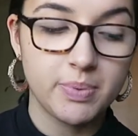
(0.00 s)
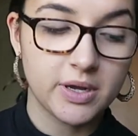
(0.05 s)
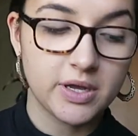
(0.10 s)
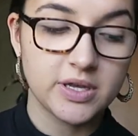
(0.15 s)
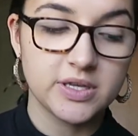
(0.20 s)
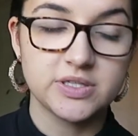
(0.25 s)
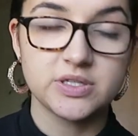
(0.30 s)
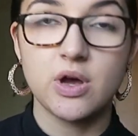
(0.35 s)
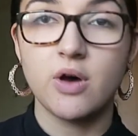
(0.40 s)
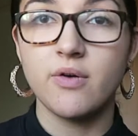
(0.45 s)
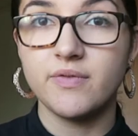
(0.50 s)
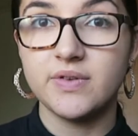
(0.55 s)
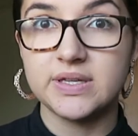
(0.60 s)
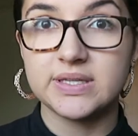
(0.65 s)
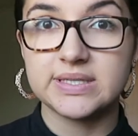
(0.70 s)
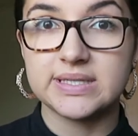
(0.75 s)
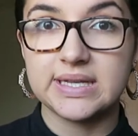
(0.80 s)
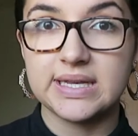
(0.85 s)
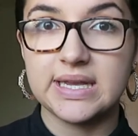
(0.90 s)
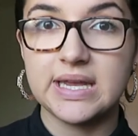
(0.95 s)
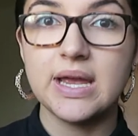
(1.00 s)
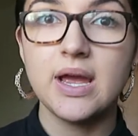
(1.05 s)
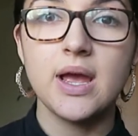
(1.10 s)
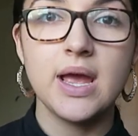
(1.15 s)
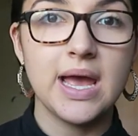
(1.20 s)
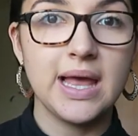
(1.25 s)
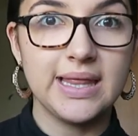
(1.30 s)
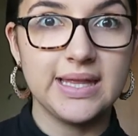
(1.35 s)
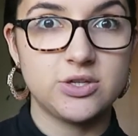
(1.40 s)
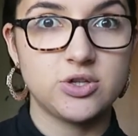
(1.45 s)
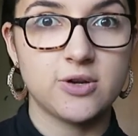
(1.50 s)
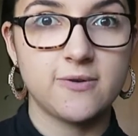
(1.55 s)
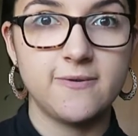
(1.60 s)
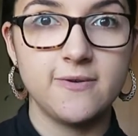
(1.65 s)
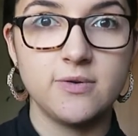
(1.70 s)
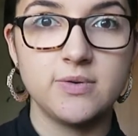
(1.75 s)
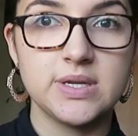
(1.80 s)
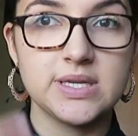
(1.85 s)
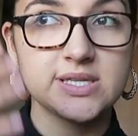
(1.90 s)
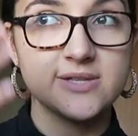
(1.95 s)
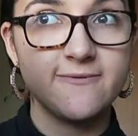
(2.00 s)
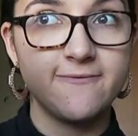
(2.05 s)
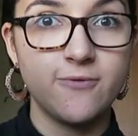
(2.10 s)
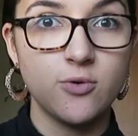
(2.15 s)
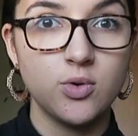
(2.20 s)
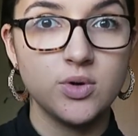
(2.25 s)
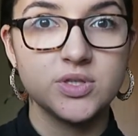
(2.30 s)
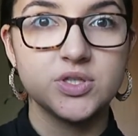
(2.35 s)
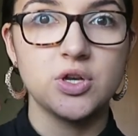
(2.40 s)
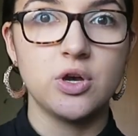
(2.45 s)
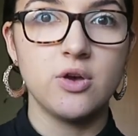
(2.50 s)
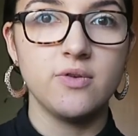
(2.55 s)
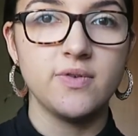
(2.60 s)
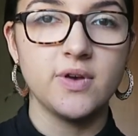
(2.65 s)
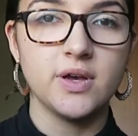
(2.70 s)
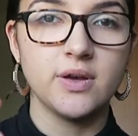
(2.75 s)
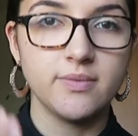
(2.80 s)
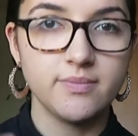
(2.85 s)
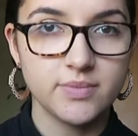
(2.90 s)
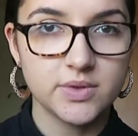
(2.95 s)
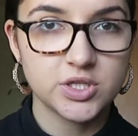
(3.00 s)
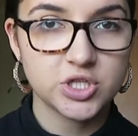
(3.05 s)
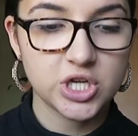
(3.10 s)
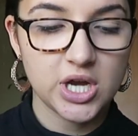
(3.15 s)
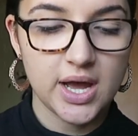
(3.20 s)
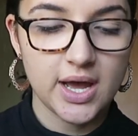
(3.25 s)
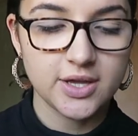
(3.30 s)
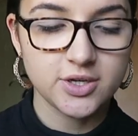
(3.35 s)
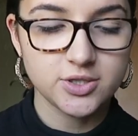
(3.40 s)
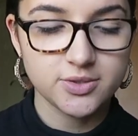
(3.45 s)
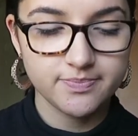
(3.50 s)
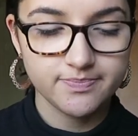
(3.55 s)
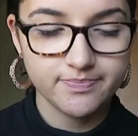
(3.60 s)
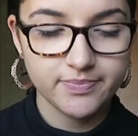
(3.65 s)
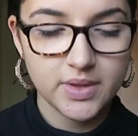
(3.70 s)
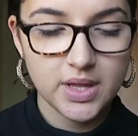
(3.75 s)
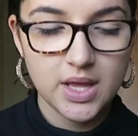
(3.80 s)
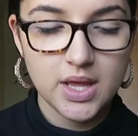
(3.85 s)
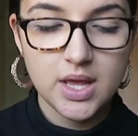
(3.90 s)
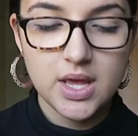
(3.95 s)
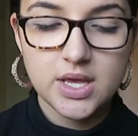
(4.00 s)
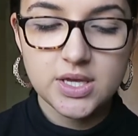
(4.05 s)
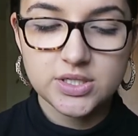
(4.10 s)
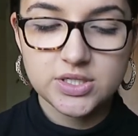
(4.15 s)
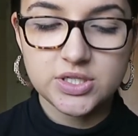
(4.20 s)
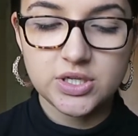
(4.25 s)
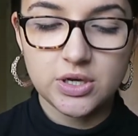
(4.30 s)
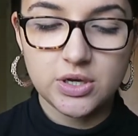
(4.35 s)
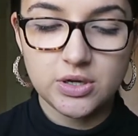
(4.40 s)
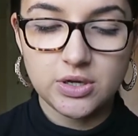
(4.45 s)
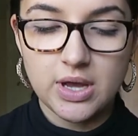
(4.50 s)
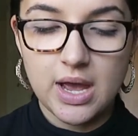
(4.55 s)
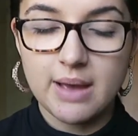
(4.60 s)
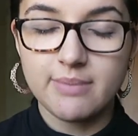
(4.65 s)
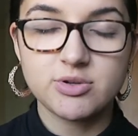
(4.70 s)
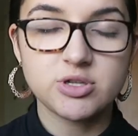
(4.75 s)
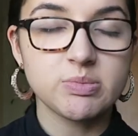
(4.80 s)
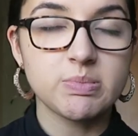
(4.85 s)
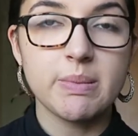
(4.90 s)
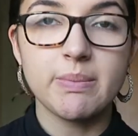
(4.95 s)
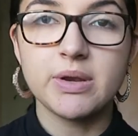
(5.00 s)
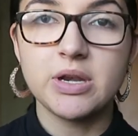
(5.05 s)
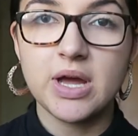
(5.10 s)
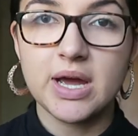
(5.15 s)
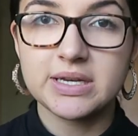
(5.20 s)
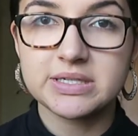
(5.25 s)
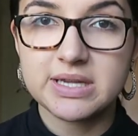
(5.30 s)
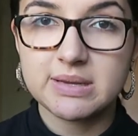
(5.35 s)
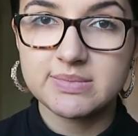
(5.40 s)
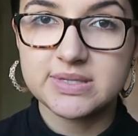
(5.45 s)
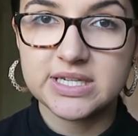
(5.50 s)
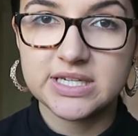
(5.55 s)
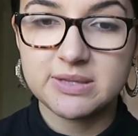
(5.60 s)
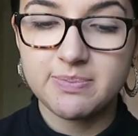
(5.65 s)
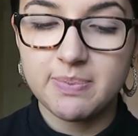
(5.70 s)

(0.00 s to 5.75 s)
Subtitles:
because obviously electric field is force over the charge. So just remember 9 times 10